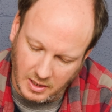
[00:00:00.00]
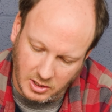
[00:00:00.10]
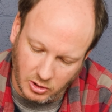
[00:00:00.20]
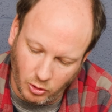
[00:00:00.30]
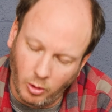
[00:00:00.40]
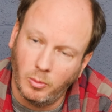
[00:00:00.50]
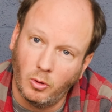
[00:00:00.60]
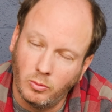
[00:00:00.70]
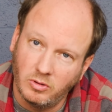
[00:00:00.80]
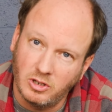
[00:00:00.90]
is a
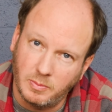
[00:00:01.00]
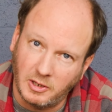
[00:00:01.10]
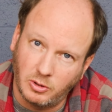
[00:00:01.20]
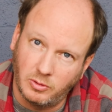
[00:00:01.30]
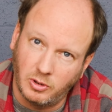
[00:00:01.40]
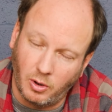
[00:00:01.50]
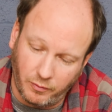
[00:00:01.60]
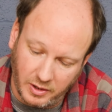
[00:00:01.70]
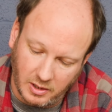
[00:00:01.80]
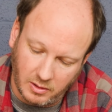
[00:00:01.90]
normal specialty
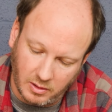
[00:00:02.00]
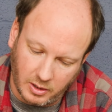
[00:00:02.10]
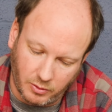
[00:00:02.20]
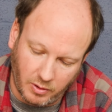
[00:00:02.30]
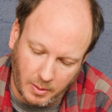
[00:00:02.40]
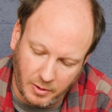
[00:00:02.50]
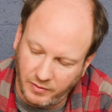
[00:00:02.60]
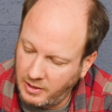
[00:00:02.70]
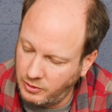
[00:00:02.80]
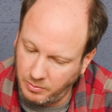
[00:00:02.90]
coffee, a Caramo
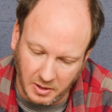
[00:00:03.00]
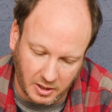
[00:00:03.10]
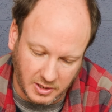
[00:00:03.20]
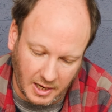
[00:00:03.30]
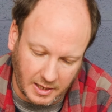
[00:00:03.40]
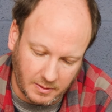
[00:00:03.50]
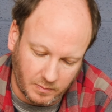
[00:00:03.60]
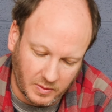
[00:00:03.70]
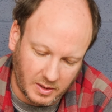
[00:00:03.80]
Village from Gardelli.